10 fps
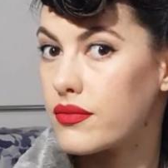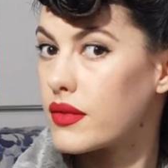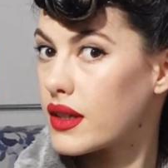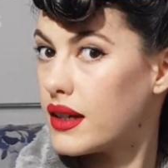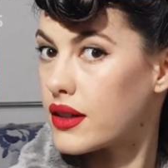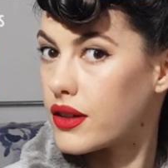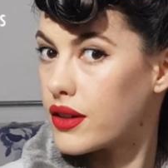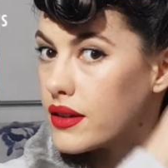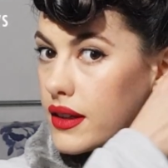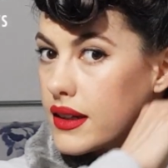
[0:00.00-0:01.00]
I don't know,
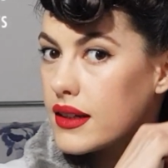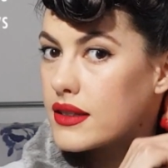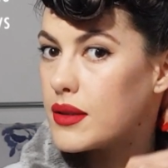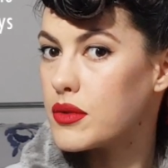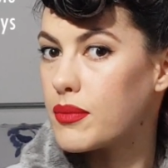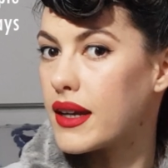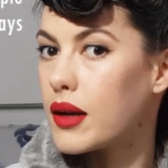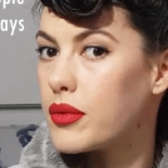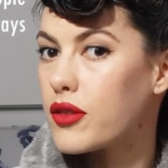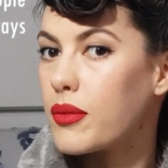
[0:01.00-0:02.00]
you can't seem to make up
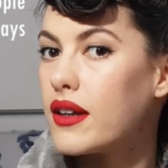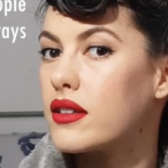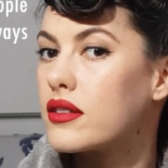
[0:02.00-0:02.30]
its mind.